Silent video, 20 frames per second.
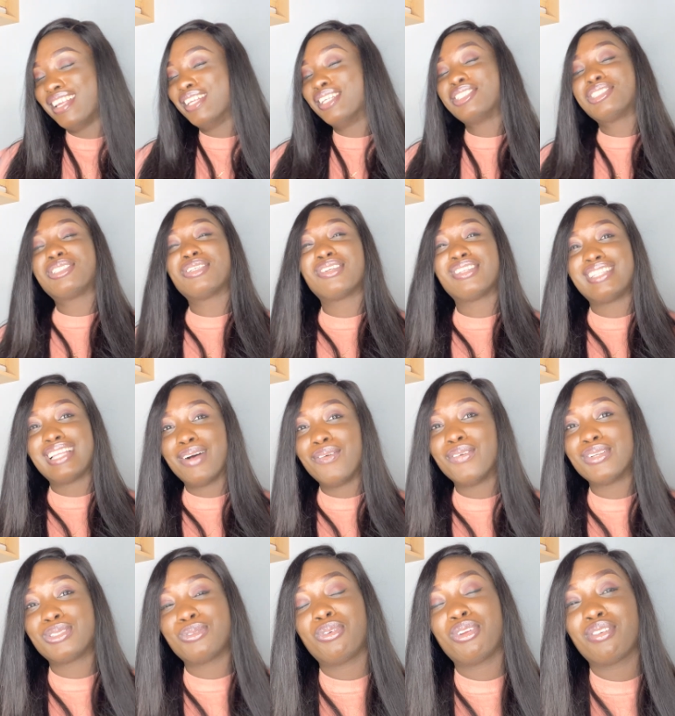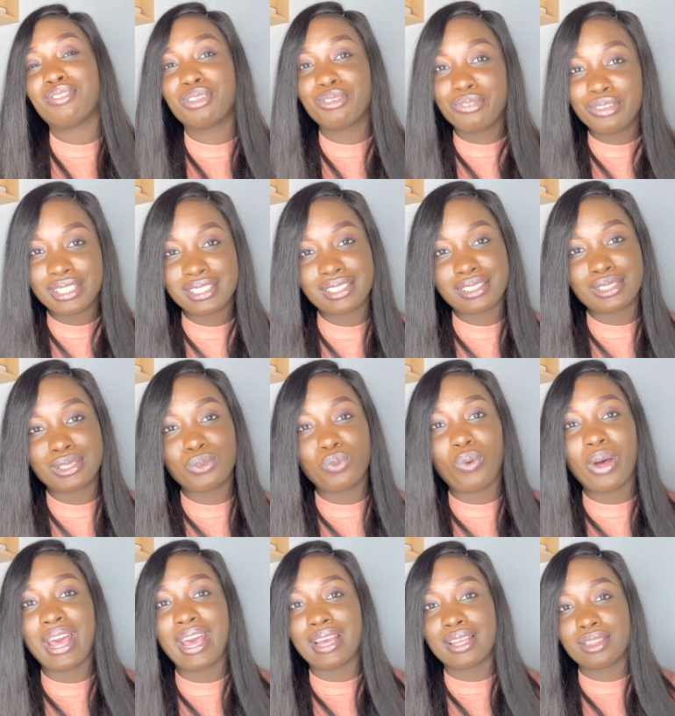So that was one of the reasons
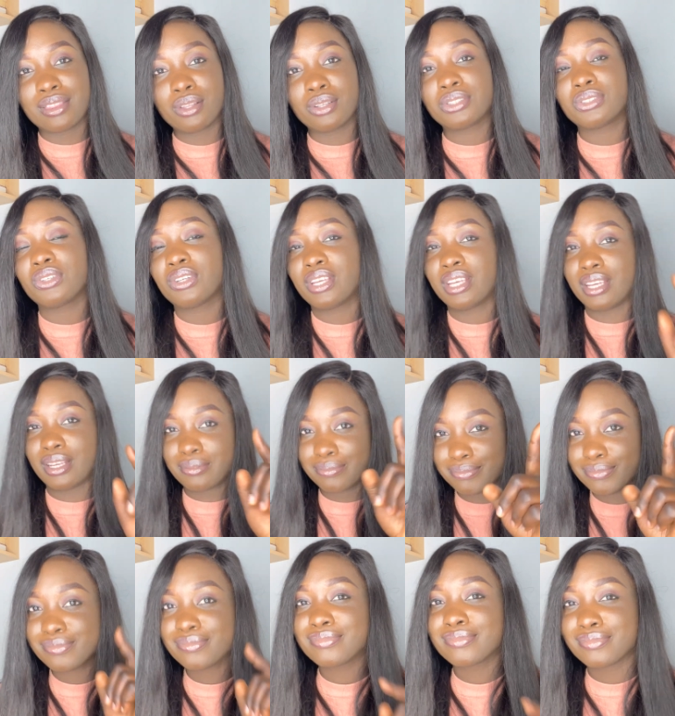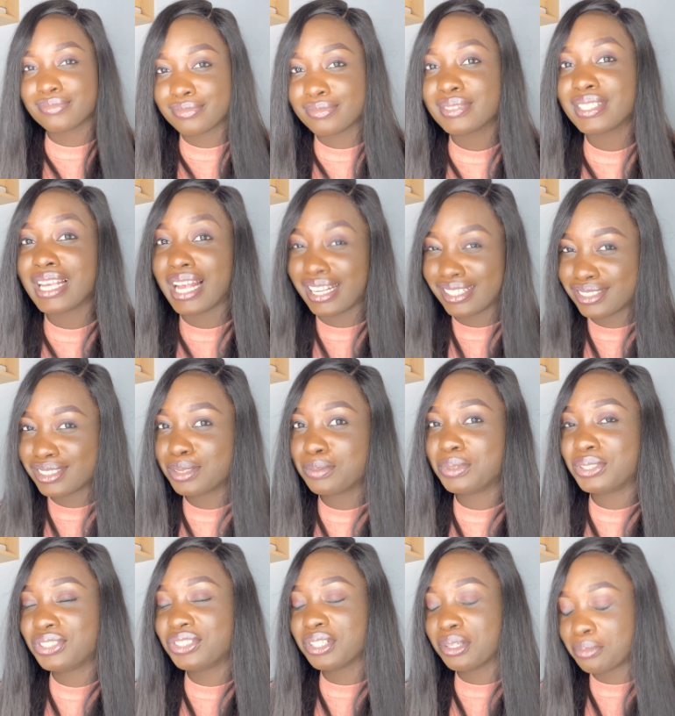why I thought, okay, it has to be
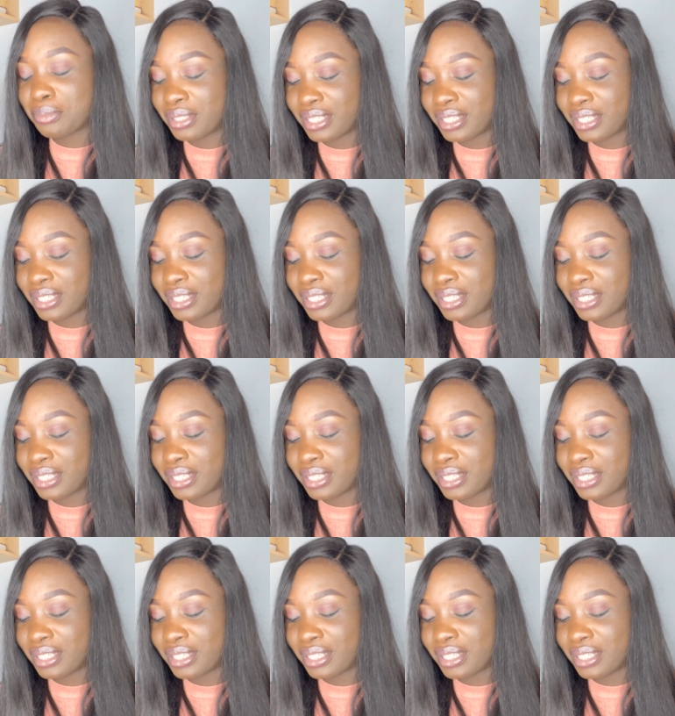Germany.